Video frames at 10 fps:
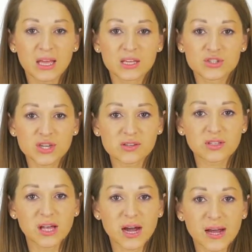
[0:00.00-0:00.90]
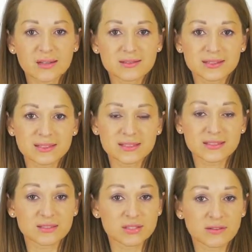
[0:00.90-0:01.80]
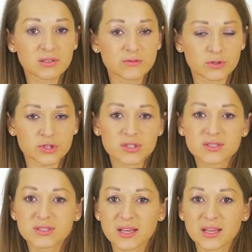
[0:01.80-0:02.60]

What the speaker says: In general, IELTS exists in several versions,